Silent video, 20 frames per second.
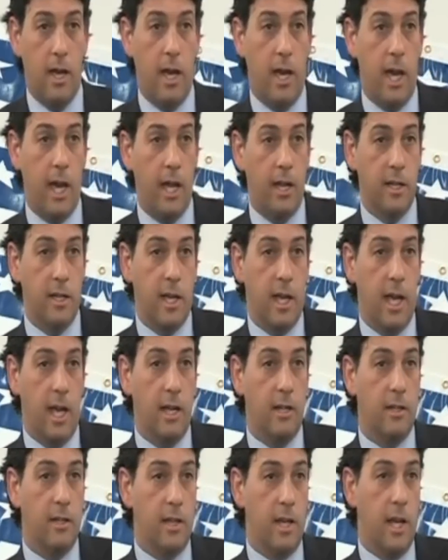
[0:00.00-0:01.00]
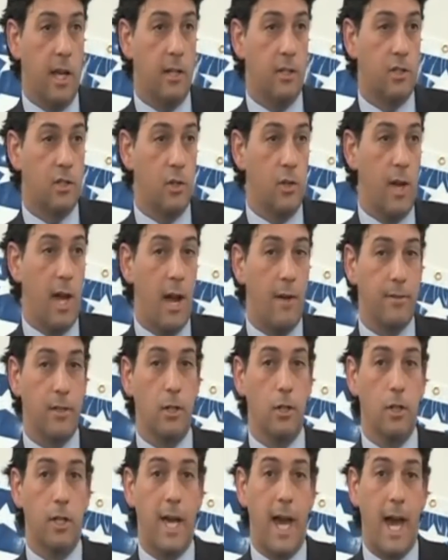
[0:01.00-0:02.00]
and, and, and so you have
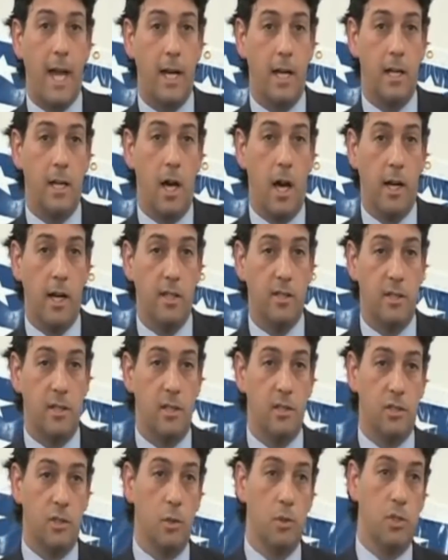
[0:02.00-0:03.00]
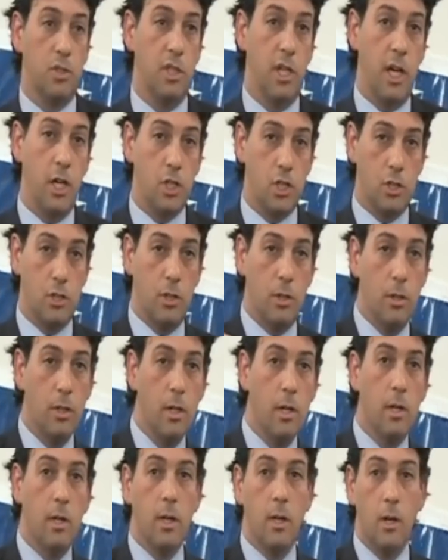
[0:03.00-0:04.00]
to look at it not as the associational
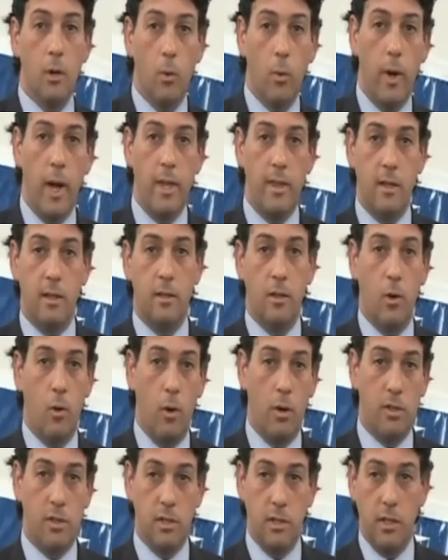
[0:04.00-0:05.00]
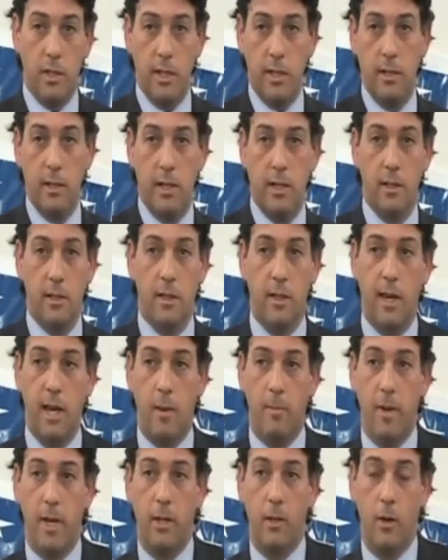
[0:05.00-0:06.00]
way that courts look at, at
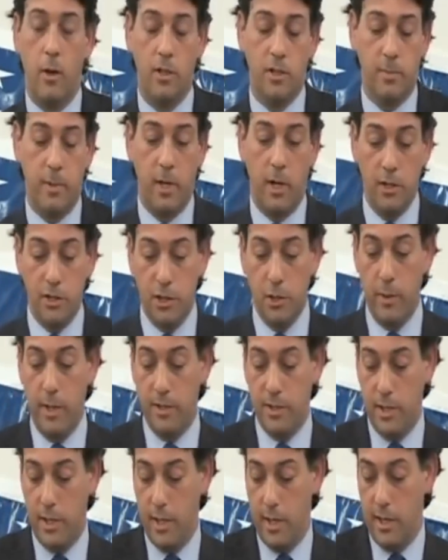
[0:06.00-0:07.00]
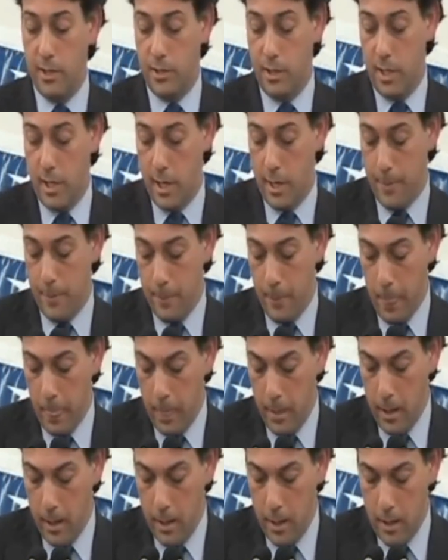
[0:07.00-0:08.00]
campaign laws, but also as a, as a uh,
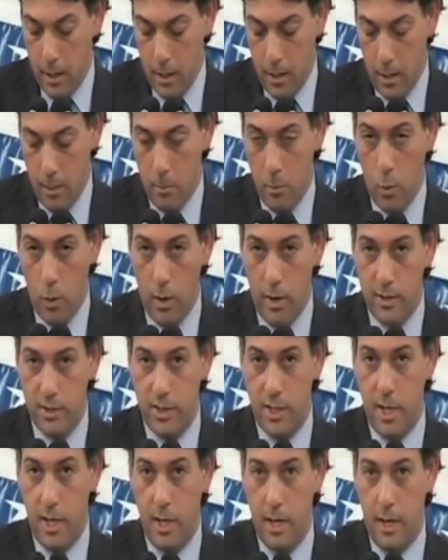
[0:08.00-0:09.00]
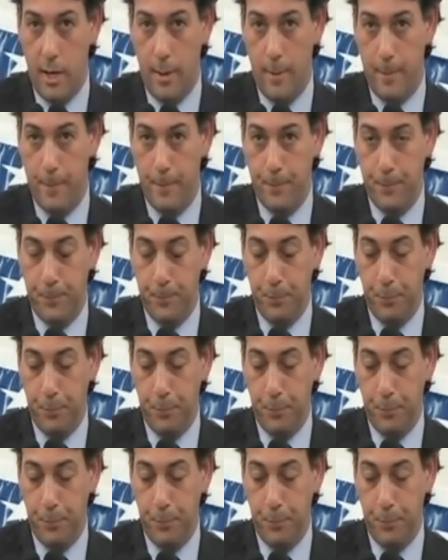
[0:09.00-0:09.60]
uh more as a um,